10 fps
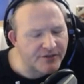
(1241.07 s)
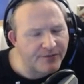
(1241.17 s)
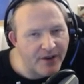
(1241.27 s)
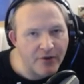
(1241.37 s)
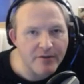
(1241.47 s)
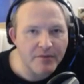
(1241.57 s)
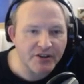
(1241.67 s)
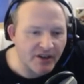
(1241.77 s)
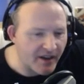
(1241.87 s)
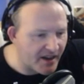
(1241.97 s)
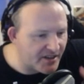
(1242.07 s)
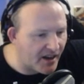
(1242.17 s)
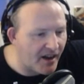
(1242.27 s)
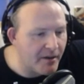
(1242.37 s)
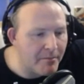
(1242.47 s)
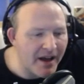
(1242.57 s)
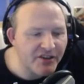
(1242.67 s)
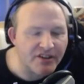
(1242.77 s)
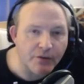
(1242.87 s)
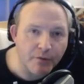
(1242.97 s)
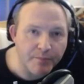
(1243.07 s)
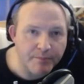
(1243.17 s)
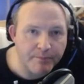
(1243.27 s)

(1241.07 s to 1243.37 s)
very much, I imagined it would